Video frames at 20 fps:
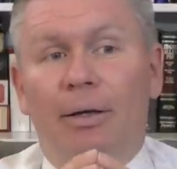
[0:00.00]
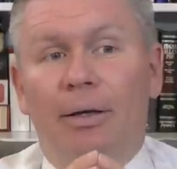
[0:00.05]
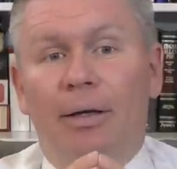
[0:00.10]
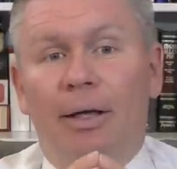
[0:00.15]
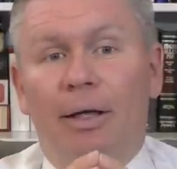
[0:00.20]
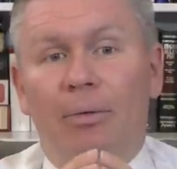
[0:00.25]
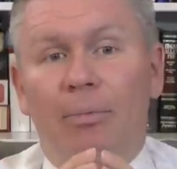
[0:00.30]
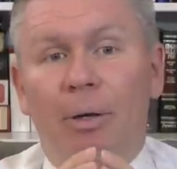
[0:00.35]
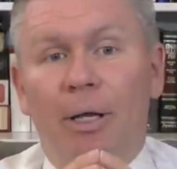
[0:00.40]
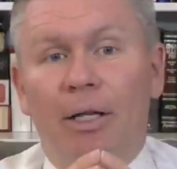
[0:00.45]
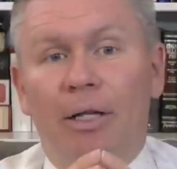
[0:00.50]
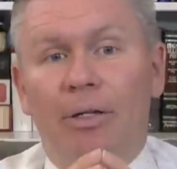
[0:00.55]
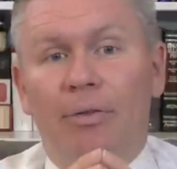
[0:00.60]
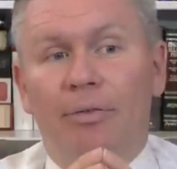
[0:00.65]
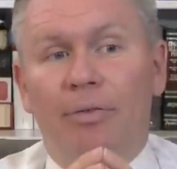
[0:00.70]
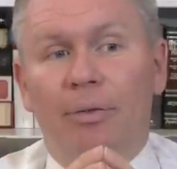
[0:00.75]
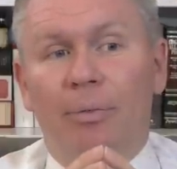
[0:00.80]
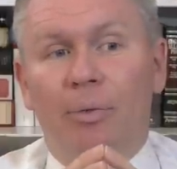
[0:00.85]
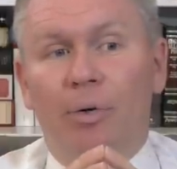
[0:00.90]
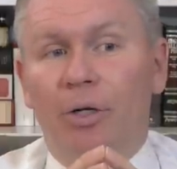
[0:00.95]
and many
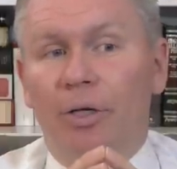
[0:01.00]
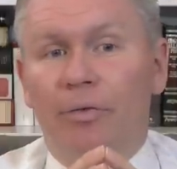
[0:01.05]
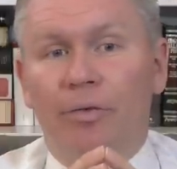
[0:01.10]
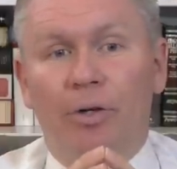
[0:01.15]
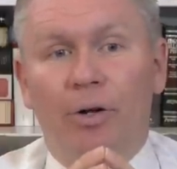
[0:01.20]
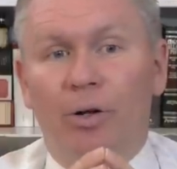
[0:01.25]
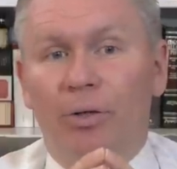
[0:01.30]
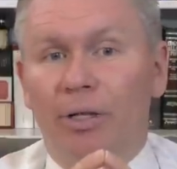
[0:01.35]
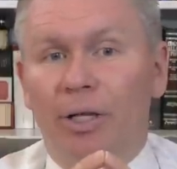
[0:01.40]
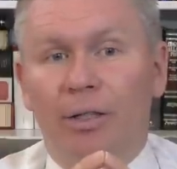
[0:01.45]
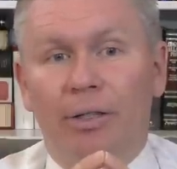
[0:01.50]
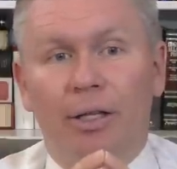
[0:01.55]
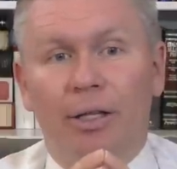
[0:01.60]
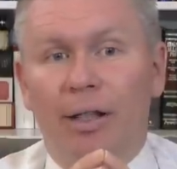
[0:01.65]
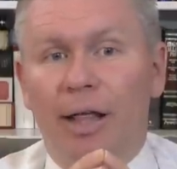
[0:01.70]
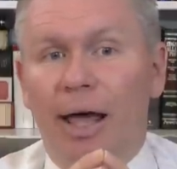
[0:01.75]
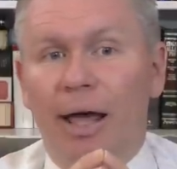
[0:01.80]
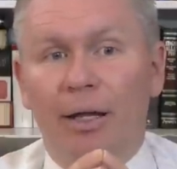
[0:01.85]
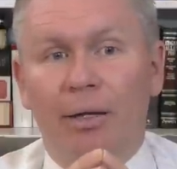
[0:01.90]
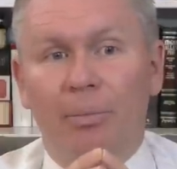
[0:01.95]
of them won't even hold on to
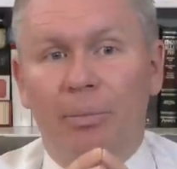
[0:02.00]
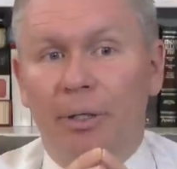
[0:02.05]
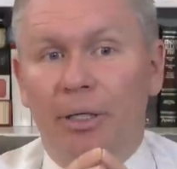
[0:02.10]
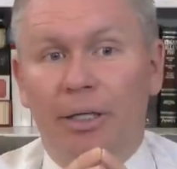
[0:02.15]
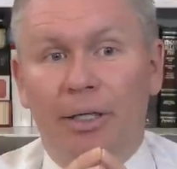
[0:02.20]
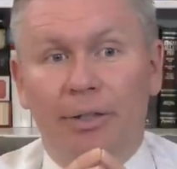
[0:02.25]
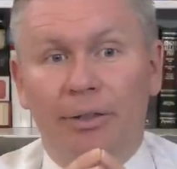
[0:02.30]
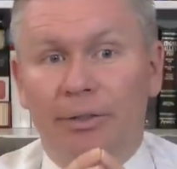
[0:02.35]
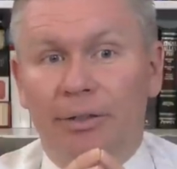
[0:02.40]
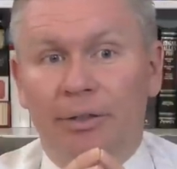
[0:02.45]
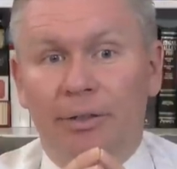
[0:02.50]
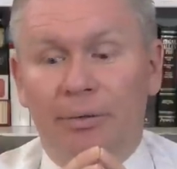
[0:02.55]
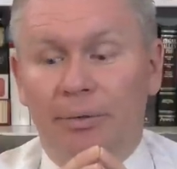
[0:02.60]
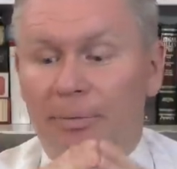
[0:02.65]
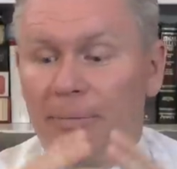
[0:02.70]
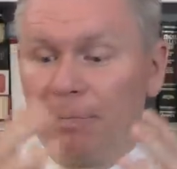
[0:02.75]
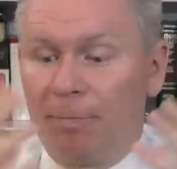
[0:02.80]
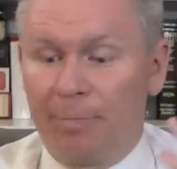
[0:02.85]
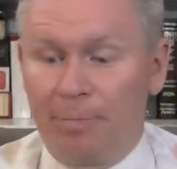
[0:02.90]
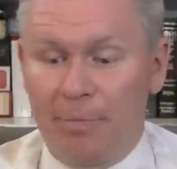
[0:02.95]
that because
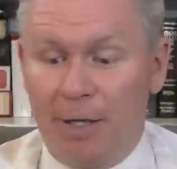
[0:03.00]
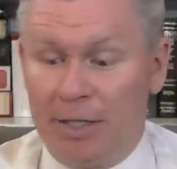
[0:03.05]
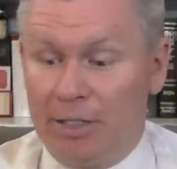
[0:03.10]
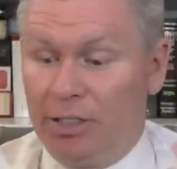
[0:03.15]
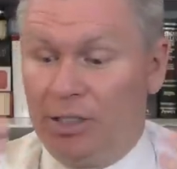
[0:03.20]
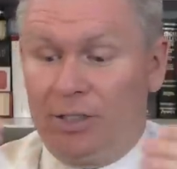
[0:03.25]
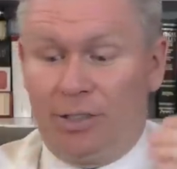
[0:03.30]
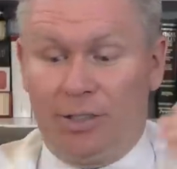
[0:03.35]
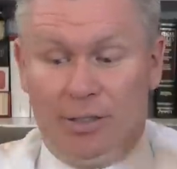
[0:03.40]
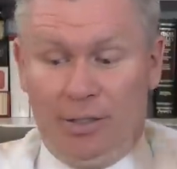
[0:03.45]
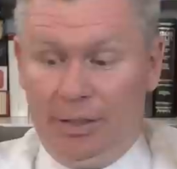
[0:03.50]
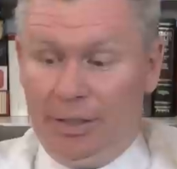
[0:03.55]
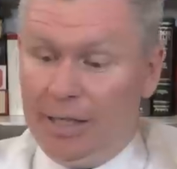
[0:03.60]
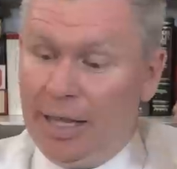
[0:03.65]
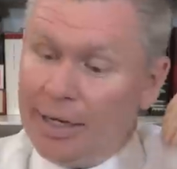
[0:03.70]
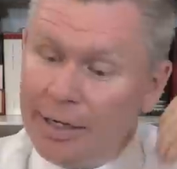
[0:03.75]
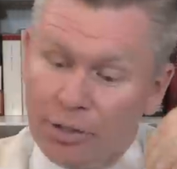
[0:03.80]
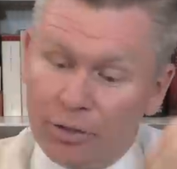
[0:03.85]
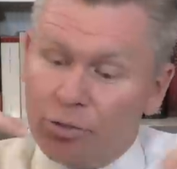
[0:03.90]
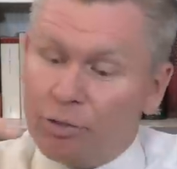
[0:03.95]
they just
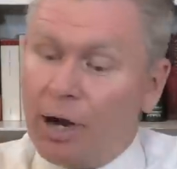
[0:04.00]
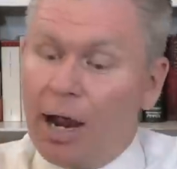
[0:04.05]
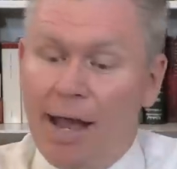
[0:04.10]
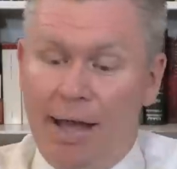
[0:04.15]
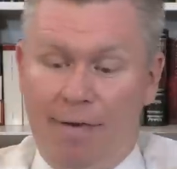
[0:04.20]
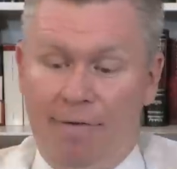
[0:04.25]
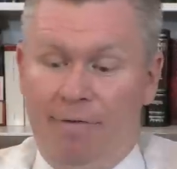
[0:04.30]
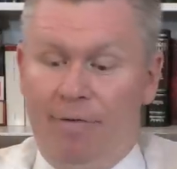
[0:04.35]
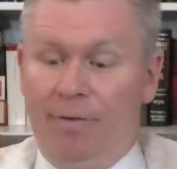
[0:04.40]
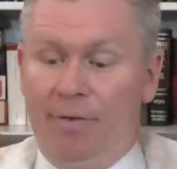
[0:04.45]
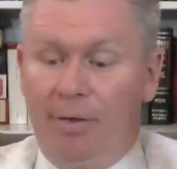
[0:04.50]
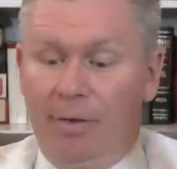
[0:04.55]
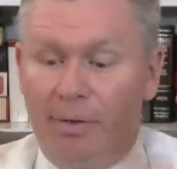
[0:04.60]
let it drive.